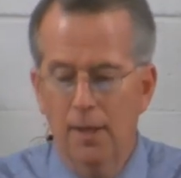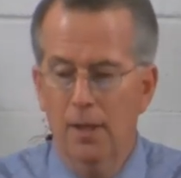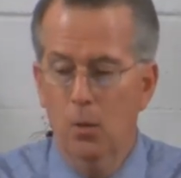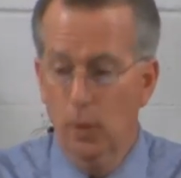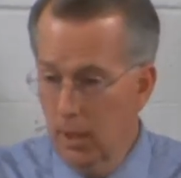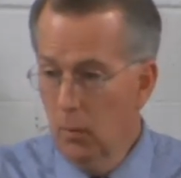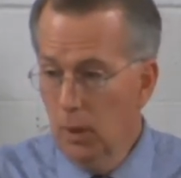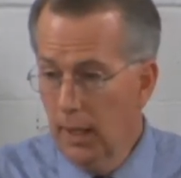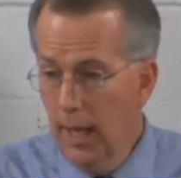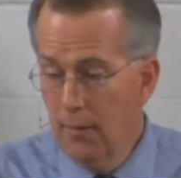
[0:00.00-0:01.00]
We didn't
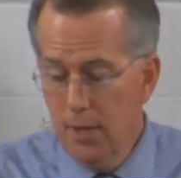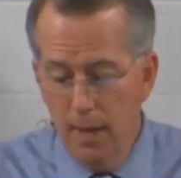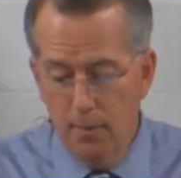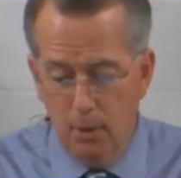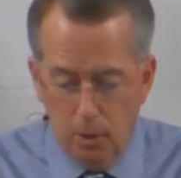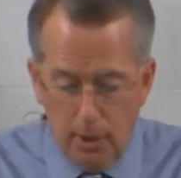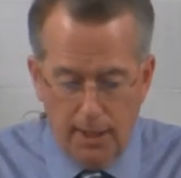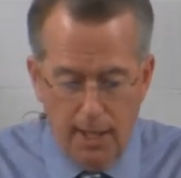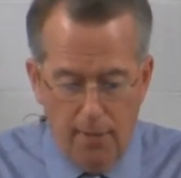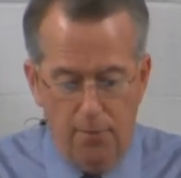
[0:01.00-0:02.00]
really have time to look
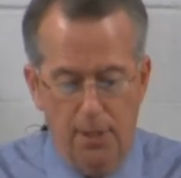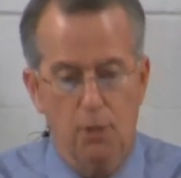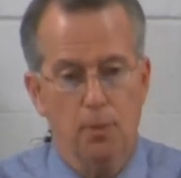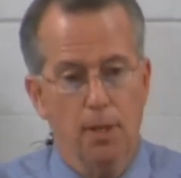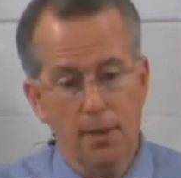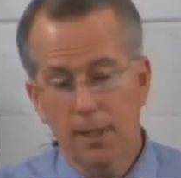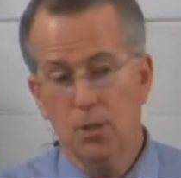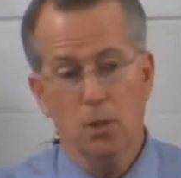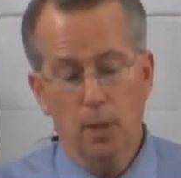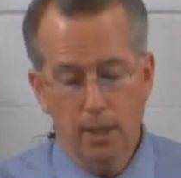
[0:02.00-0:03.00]
at that feast, but I think
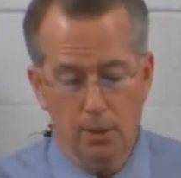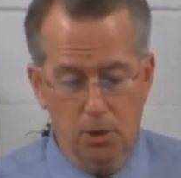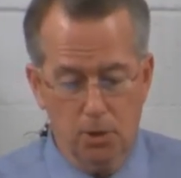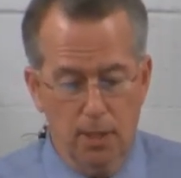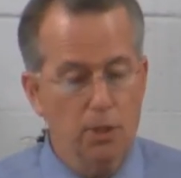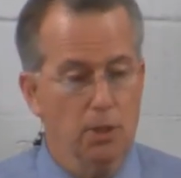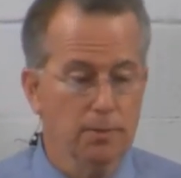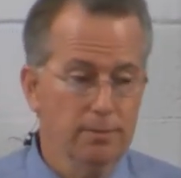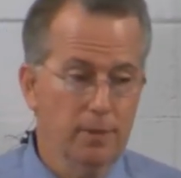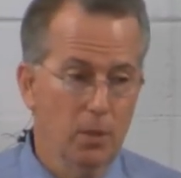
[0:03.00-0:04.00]
it's a great illustration
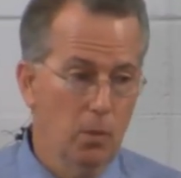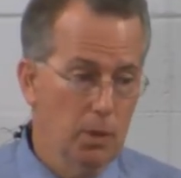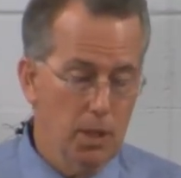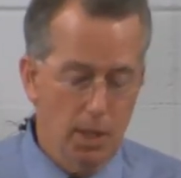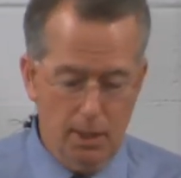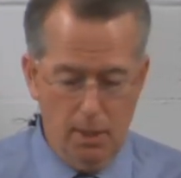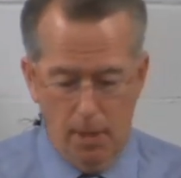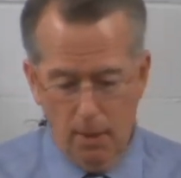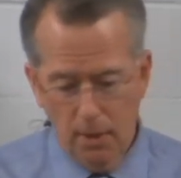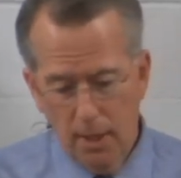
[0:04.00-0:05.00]
of what we're talking
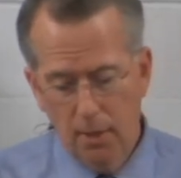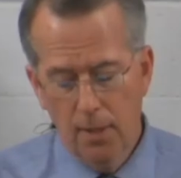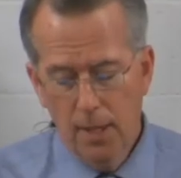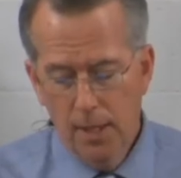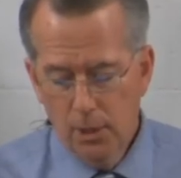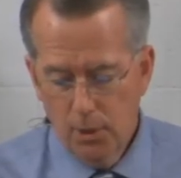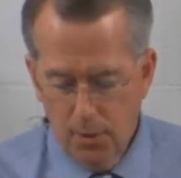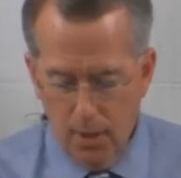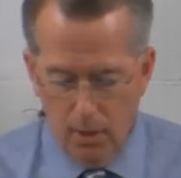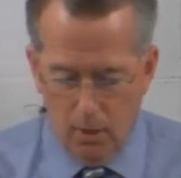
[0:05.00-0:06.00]
about here. So I
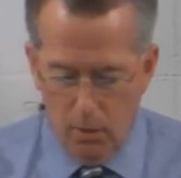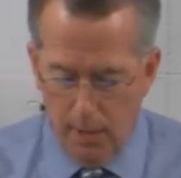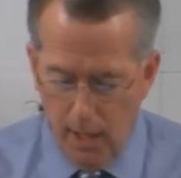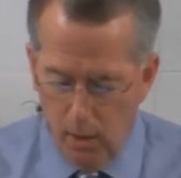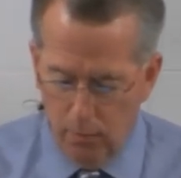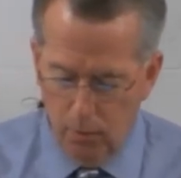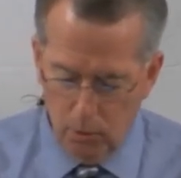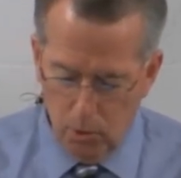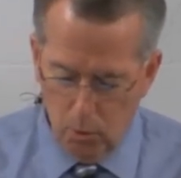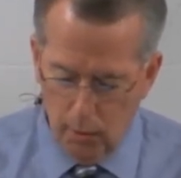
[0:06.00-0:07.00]
thought it would be
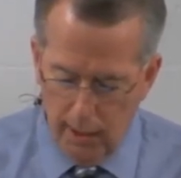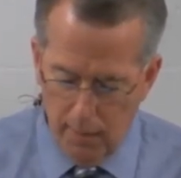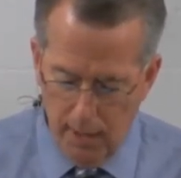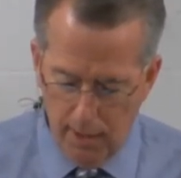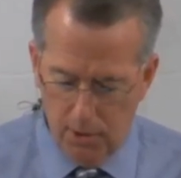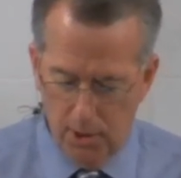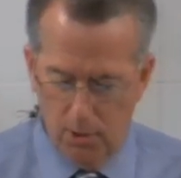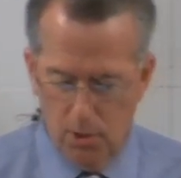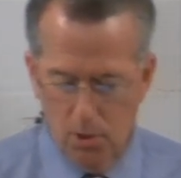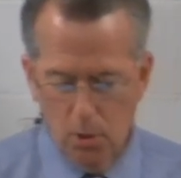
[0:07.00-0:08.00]
helpful to read about its
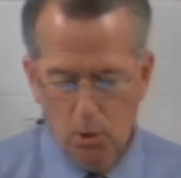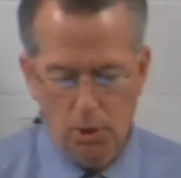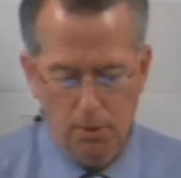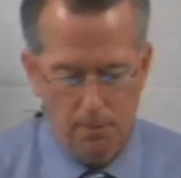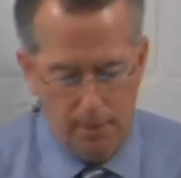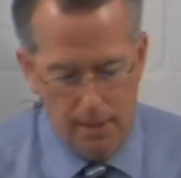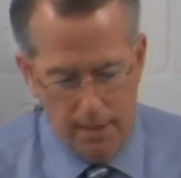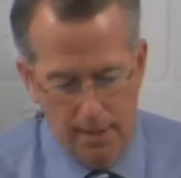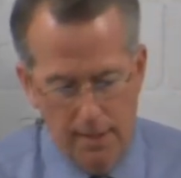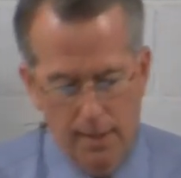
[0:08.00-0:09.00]
institution
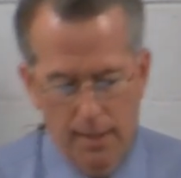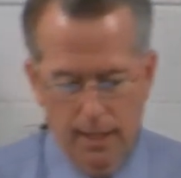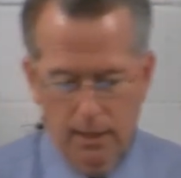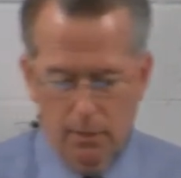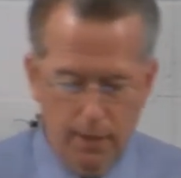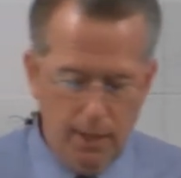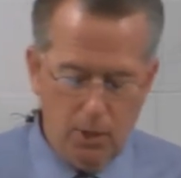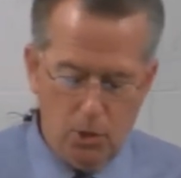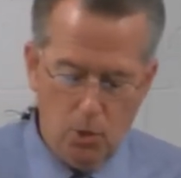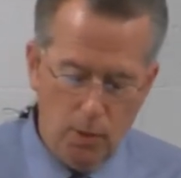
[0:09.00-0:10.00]
in
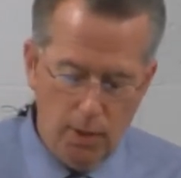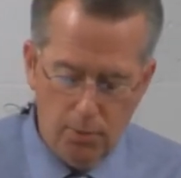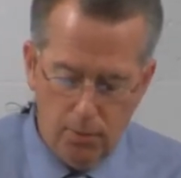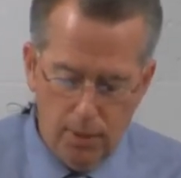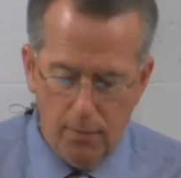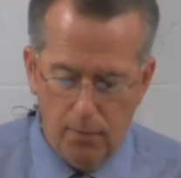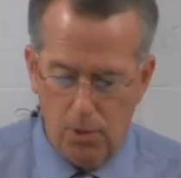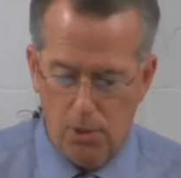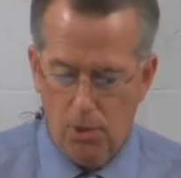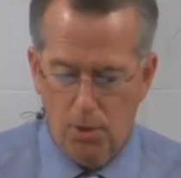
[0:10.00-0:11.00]
Leviticus 23,
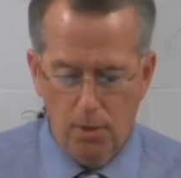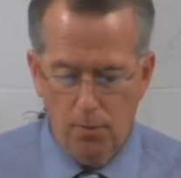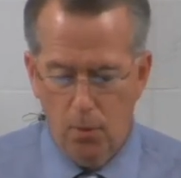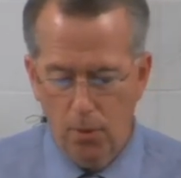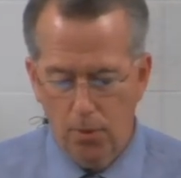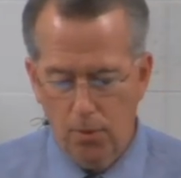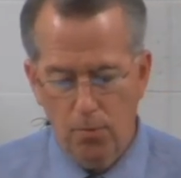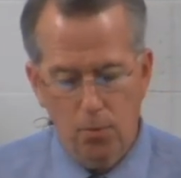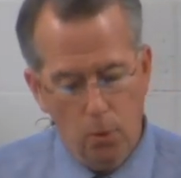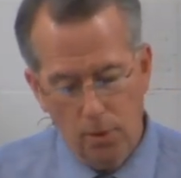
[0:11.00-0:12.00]
verses 34 through
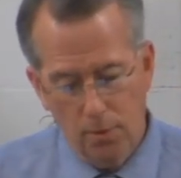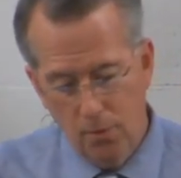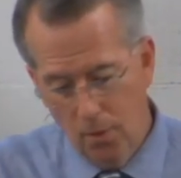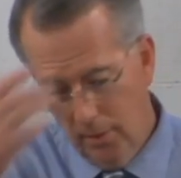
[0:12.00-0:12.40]
44.